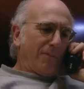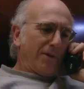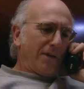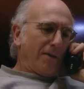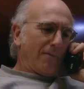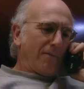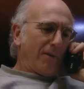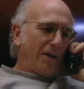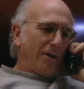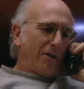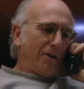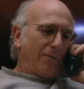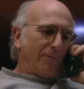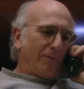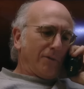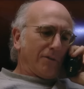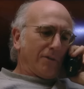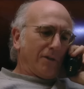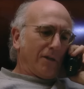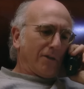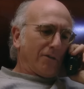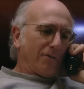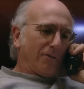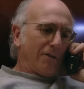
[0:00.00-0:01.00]
I'm not a
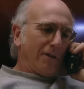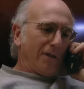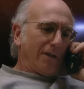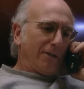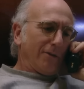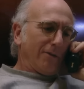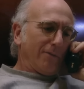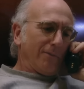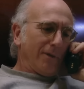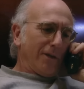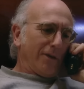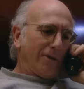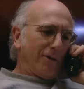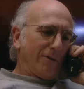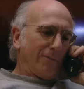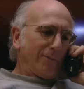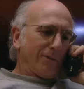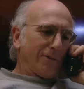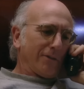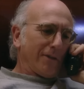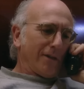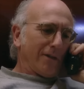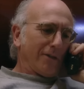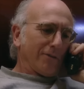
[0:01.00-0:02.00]
homosexual. I know I'm not a
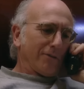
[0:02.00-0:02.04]
homosexual.